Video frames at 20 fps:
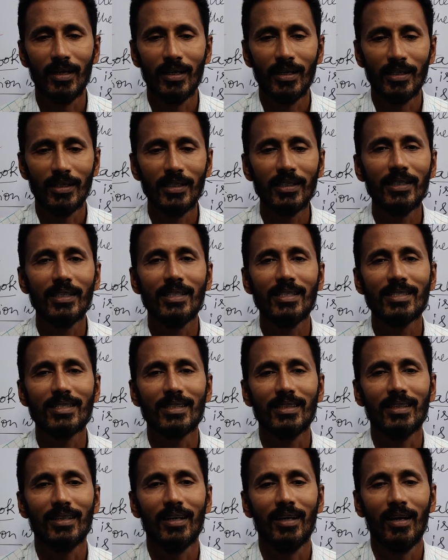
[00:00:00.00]
it is
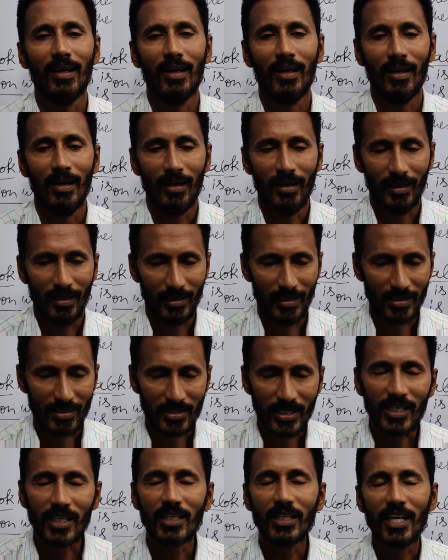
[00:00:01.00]
a
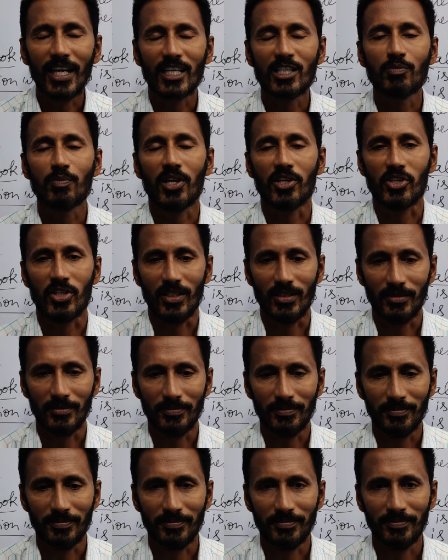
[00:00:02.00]
sudden expression.
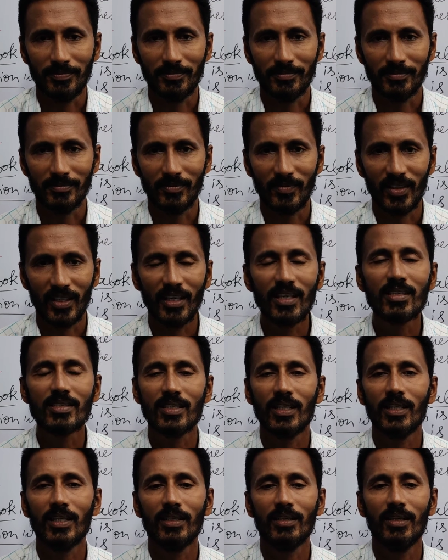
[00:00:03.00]
A
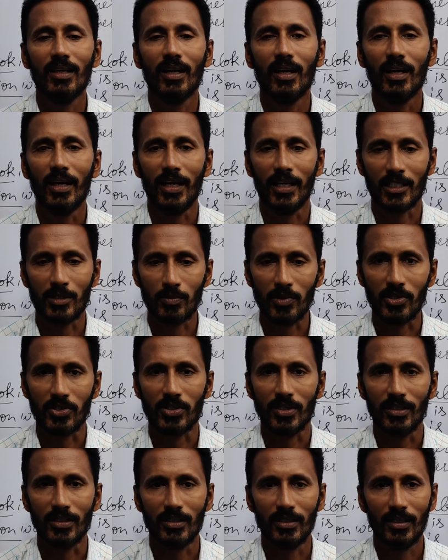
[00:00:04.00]
sudden expression.
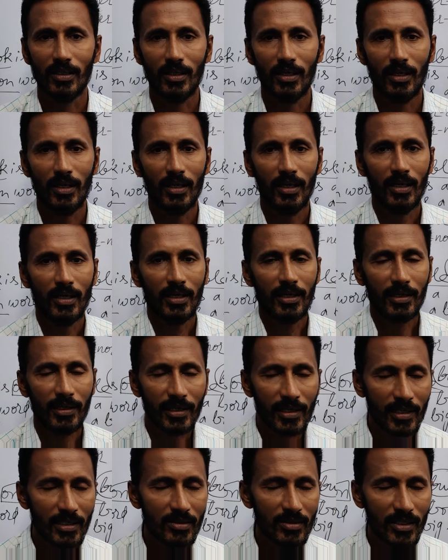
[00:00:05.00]

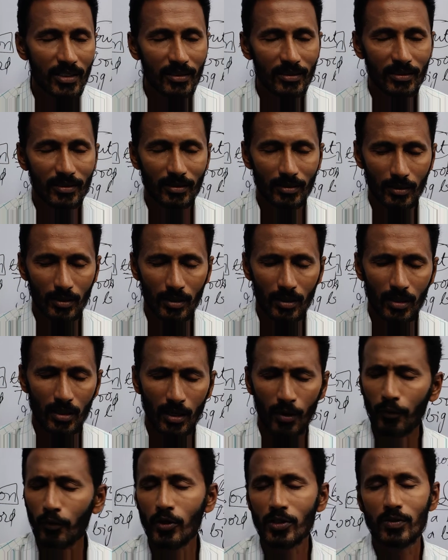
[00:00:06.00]
Anything, of
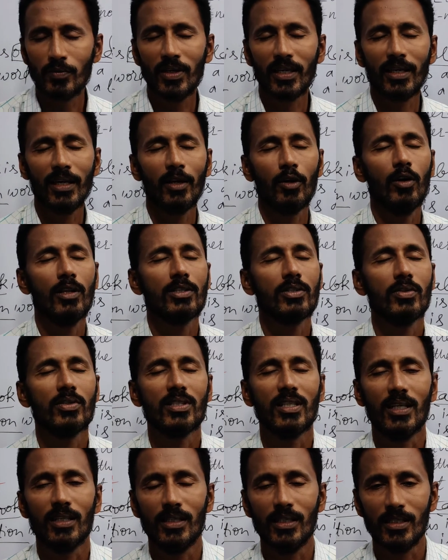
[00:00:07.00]
course we can also say
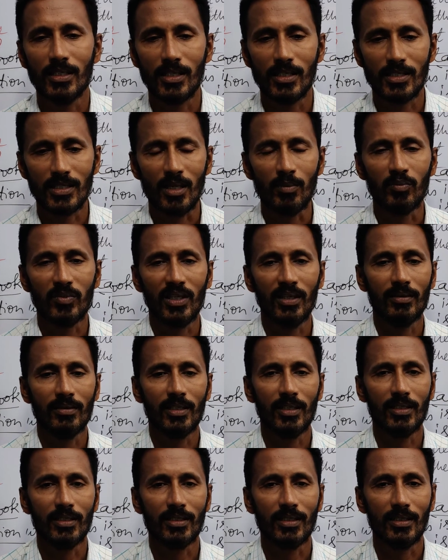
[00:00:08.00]
that something
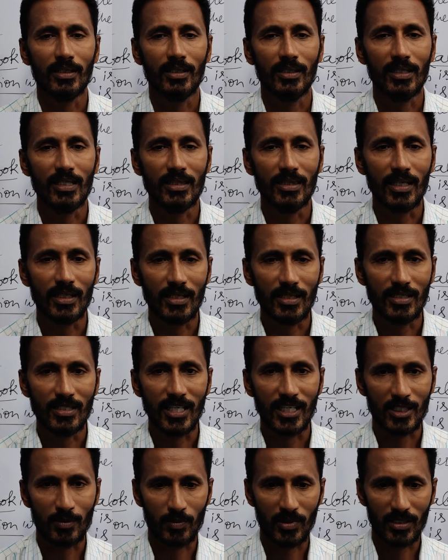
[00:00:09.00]
that that is
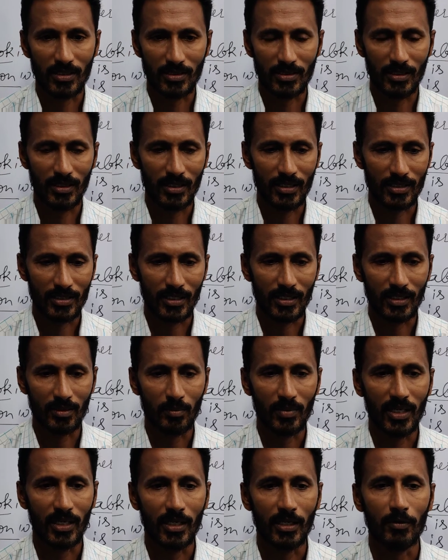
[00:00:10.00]
expressed in a sudden
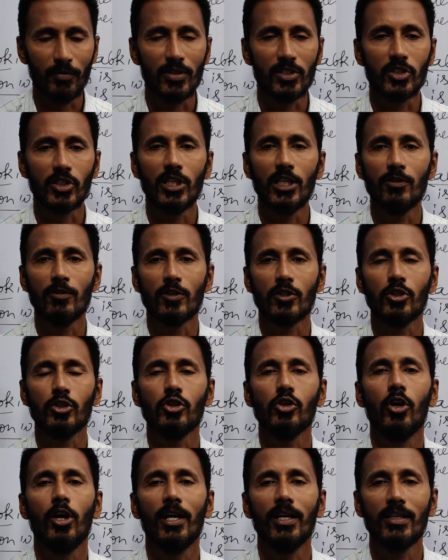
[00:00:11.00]
manner which gives
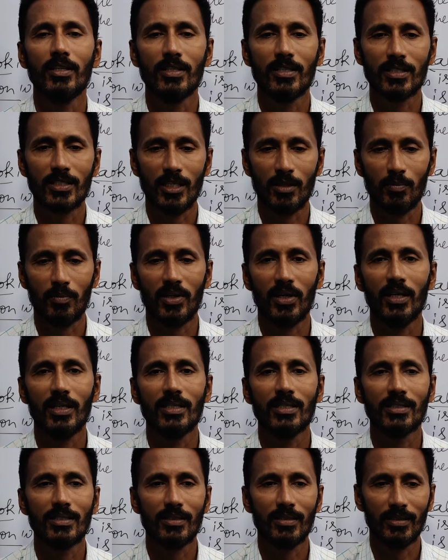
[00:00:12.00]
joy,
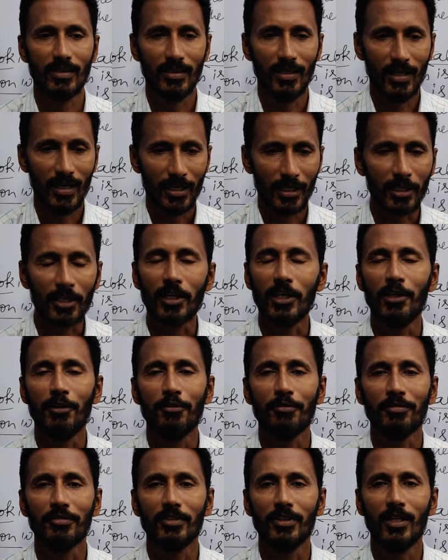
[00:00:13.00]
surprise, grief.